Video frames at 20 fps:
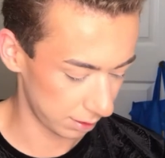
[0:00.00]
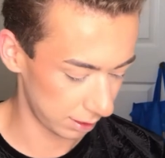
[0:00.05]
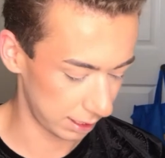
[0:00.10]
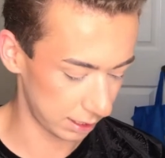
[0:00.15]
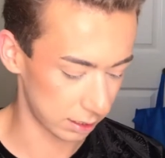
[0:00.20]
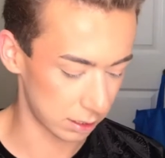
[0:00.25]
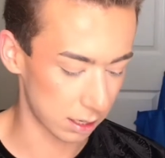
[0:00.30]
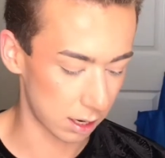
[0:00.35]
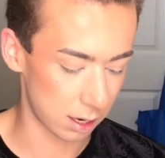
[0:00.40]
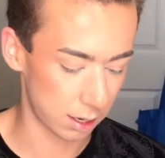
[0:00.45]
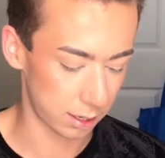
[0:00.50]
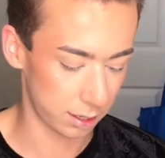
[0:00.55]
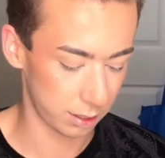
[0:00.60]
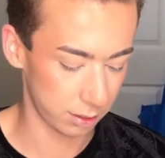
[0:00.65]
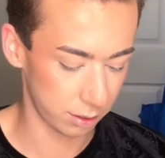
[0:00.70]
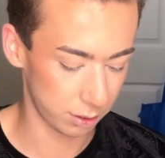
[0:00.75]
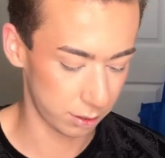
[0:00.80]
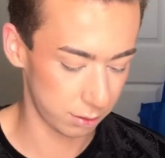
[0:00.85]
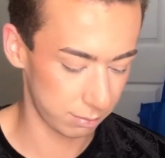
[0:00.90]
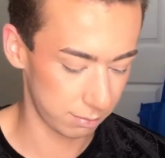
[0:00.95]
He's
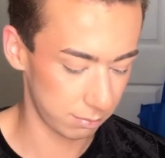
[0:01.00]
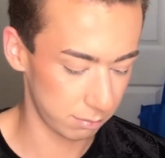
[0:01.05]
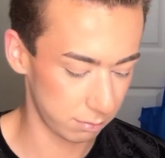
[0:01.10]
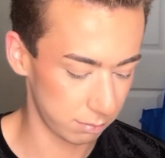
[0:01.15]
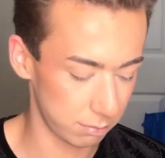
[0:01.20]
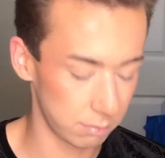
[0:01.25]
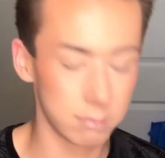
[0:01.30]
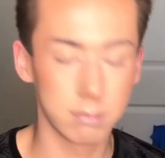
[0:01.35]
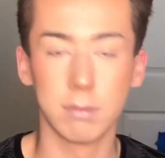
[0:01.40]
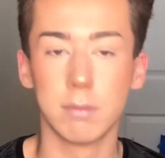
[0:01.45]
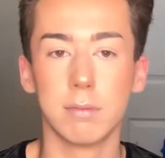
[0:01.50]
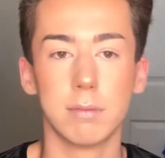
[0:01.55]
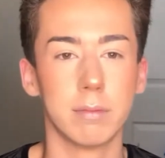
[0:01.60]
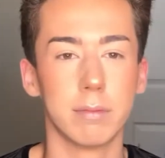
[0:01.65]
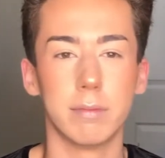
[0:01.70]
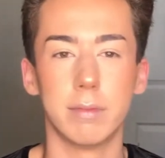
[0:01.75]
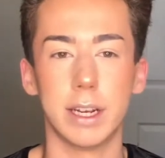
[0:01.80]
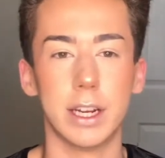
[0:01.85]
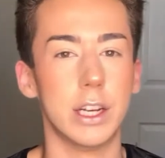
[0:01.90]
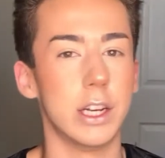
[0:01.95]
not
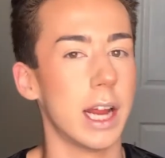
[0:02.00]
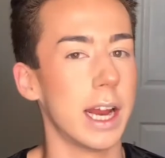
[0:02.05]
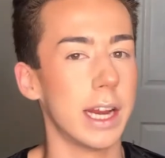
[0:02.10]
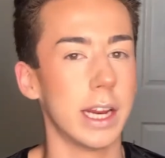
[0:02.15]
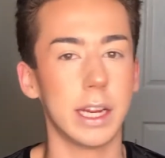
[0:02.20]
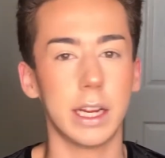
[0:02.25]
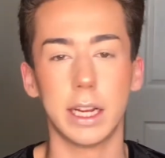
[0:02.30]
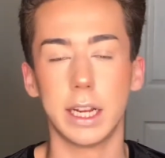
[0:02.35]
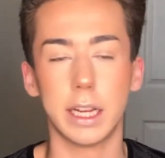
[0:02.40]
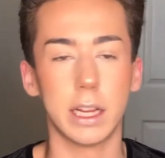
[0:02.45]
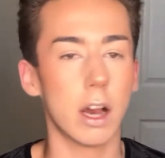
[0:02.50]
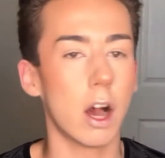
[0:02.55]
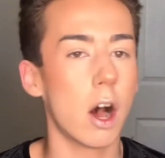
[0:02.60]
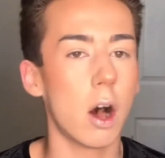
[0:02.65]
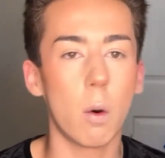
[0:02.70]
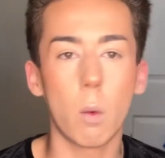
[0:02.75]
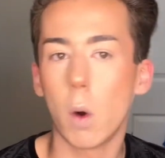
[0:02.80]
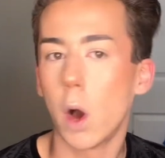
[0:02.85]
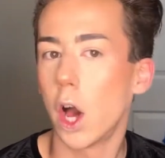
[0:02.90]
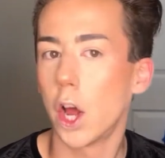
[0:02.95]
in any
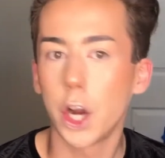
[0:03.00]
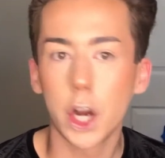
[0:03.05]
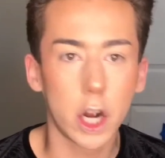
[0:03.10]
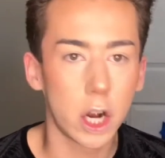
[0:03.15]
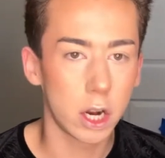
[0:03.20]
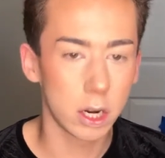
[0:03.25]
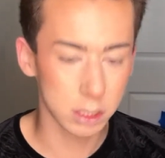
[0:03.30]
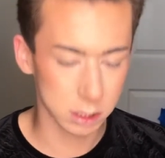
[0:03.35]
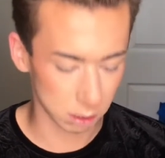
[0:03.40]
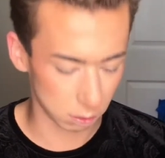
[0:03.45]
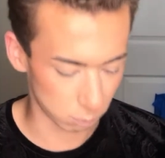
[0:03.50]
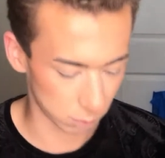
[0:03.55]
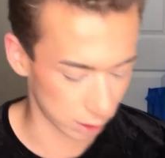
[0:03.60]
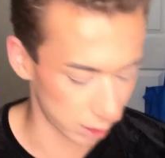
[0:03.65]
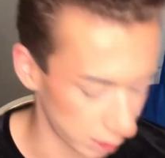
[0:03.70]
hot water, so